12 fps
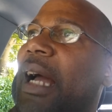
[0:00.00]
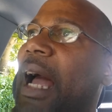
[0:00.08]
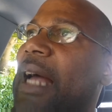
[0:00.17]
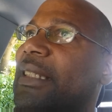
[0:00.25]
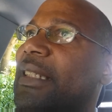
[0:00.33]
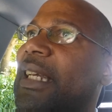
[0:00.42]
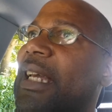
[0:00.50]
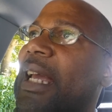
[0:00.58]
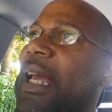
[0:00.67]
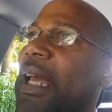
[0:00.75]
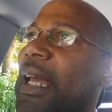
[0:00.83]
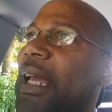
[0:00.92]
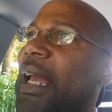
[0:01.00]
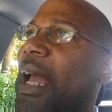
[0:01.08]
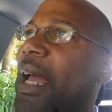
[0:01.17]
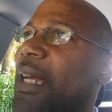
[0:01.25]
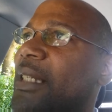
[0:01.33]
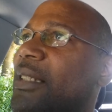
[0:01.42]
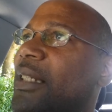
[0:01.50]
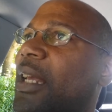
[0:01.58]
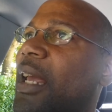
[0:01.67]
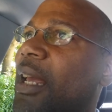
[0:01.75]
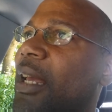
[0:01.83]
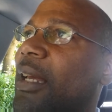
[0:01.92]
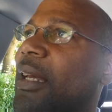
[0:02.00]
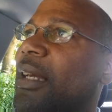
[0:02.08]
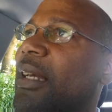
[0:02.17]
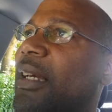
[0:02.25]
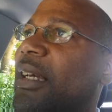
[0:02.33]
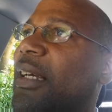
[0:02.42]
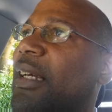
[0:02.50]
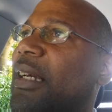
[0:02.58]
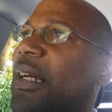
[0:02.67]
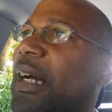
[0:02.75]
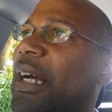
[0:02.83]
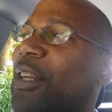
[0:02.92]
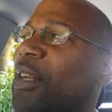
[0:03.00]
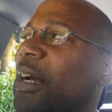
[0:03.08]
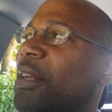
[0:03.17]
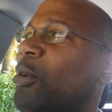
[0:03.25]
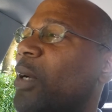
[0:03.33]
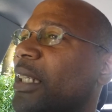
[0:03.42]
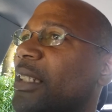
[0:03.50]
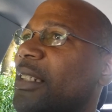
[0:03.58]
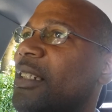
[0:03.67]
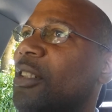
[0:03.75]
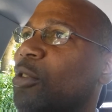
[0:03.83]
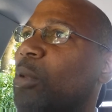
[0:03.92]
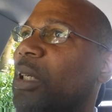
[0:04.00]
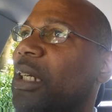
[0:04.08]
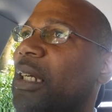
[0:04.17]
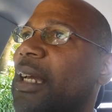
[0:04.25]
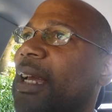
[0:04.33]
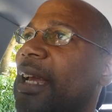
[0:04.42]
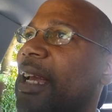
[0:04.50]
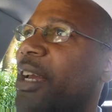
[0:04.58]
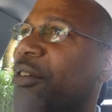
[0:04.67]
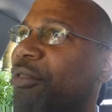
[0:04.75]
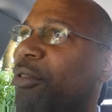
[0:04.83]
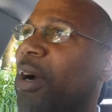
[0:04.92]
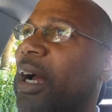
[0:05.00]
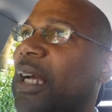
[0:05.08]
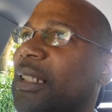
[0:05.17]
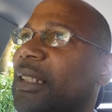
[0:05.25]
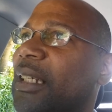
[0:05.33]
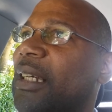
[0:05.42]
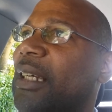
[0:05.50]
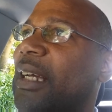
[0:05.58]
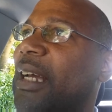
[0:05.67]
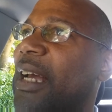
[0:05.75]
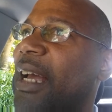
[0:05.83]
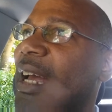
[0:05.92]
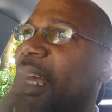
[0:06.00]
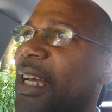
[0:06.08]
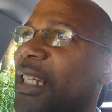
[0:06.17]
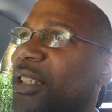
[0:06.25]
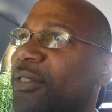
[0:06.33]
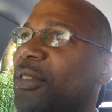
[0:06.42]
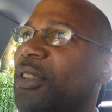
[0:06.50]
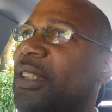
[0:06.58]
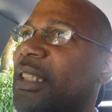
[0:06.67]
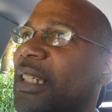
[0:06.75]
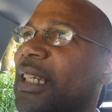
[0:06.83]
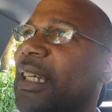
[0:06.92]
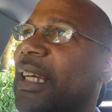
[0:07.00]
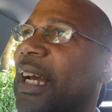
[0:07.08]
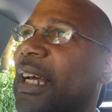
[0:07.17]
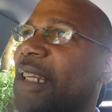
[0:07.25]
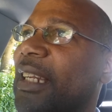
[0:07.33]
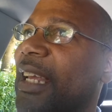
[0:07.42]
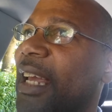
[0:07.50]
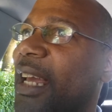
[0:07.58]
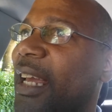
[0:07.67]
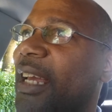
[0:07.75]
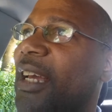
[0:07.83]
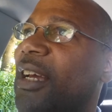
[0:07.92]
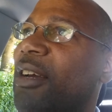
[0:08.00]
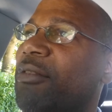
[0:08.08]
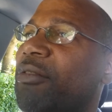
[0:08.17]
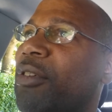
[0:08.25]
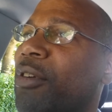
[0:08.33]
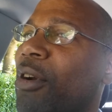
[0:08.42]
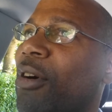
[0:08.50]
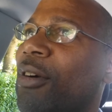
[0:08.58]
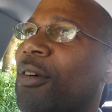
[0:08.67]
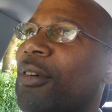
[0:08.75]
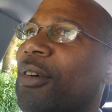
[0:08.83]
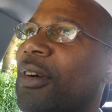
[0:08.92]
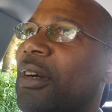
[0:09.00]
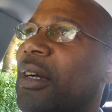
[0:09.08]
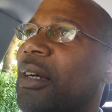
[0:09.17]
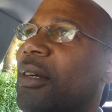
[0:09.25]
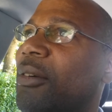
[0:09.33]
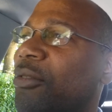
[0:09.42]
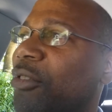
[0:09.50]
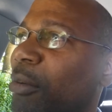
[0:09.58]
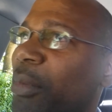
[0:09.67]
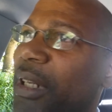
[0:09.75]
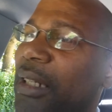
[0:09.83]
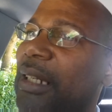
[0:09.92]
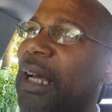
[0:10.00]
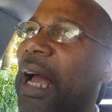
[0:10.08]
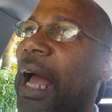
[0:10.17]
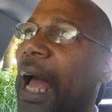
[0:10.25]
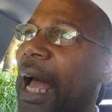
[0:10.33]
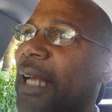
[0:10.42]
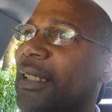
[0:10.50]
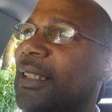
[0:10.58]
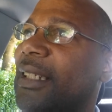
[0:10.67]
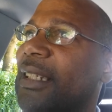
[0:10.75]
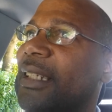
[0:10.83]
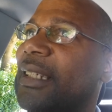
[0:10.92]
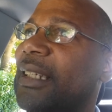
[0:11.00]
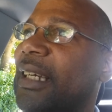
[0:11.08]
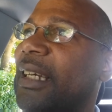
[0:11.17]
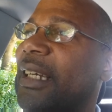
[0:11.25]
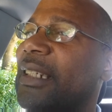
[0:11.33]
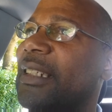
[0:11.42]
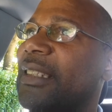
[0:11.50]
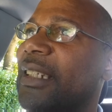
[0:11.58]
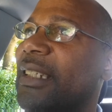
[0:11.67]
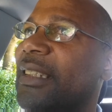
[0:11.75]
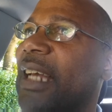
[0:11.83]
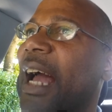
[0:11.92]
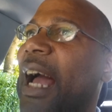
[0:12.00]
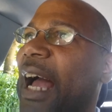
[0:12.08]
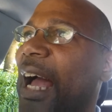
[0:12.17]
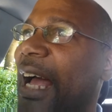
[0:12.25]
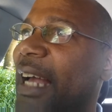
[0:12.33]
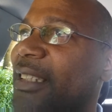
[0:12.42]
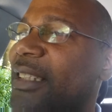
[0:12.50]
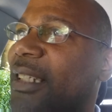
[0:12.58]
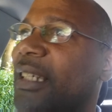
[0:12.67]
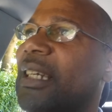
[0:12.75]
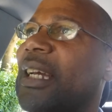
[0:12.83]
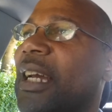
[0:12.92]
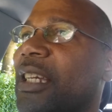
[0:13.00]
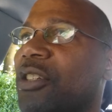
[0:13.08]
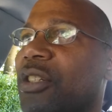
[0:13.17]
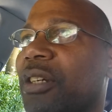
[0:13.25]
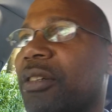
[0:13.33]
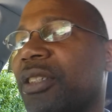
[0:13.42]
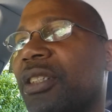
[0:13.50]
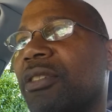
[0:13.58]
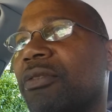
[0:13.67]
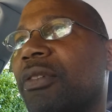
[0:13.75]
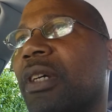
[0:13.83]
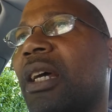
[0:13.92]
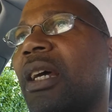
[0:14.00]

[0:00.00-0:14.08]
ASK, A-S-K. I look at it this way. A for ask, S for seek, and K for knock, forming ask. And he says, ask and you shall receive.